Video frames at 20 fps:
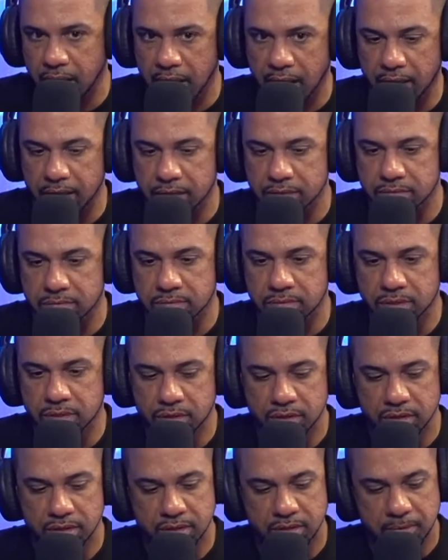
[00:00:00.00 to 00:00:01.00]
And,
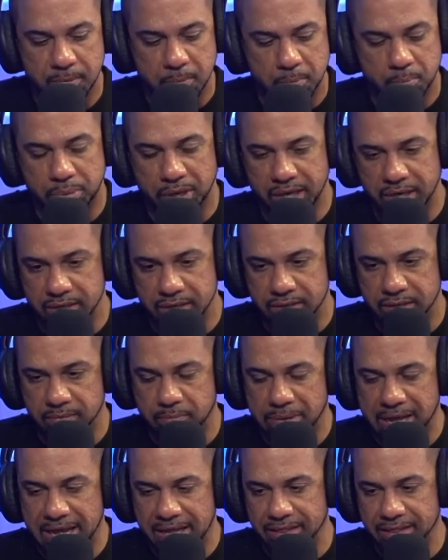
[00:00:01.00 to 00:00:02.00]
but the
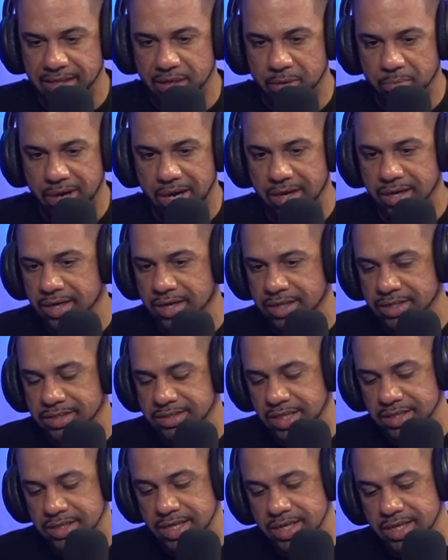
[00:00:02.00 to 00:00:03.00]
bad thing about it is
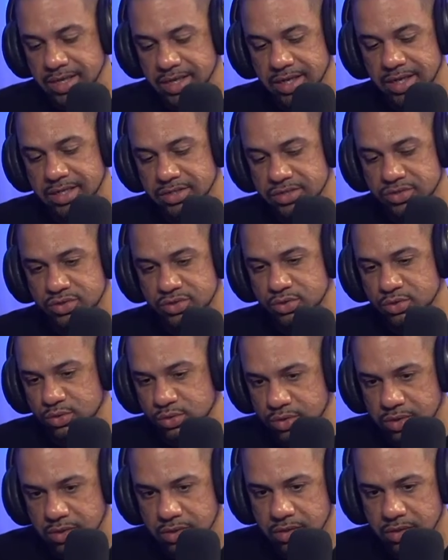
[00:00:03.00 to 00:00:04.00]
that they can get
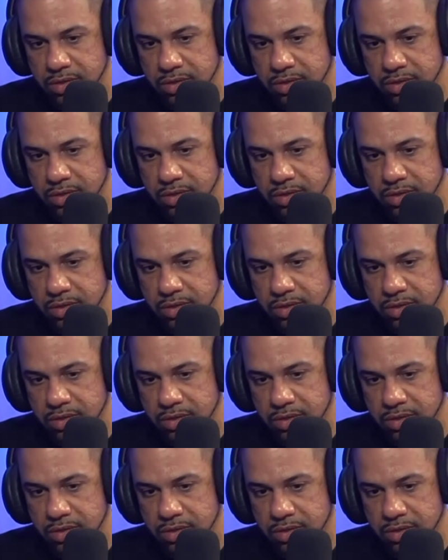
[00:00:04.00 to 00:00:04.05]
sued